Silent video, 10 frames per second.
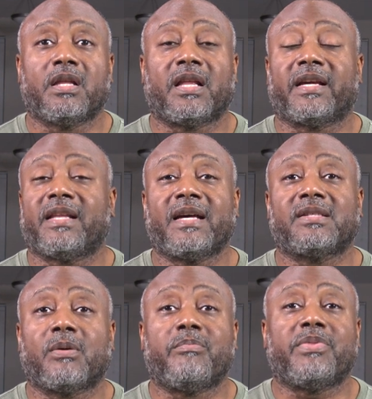Like
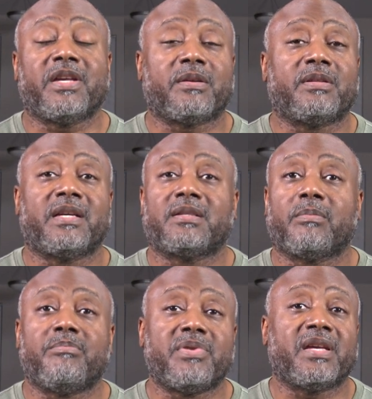that's a big that's a
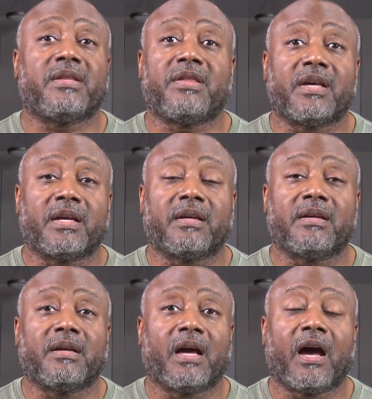big thing.
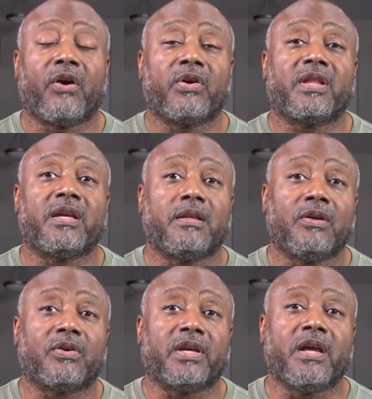How are they
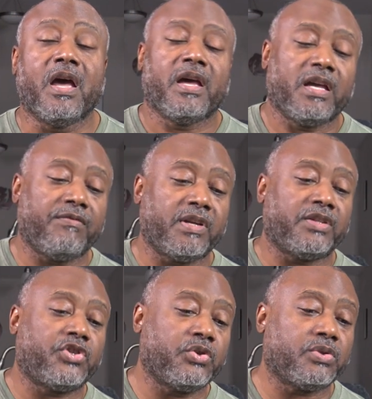looking? Even
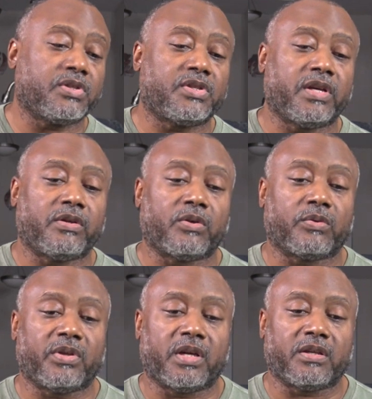that choosing signal
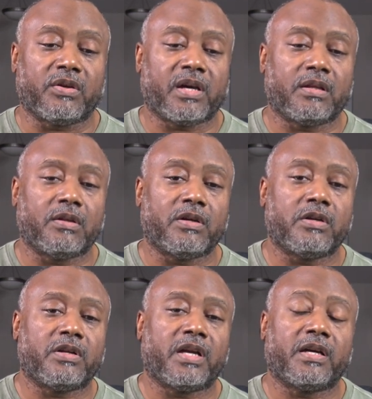thing, you gotta
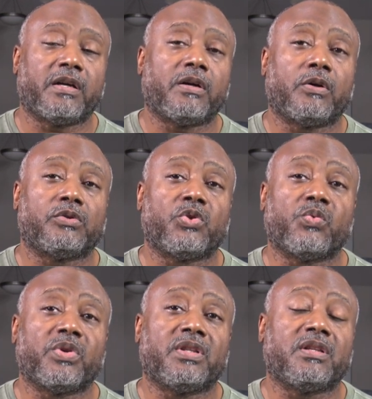learn how to
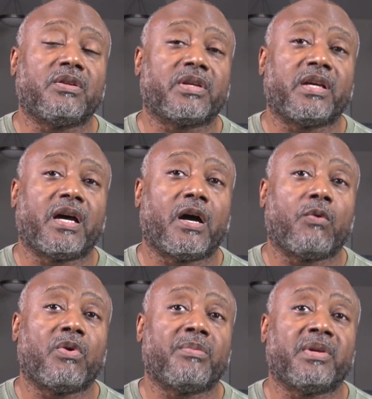really look at how
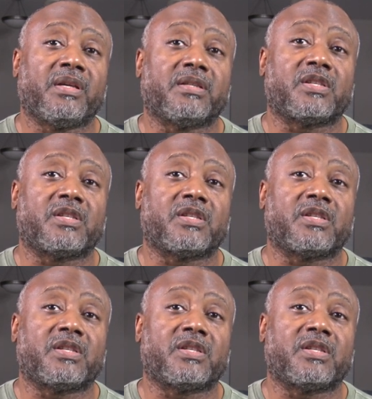a woman is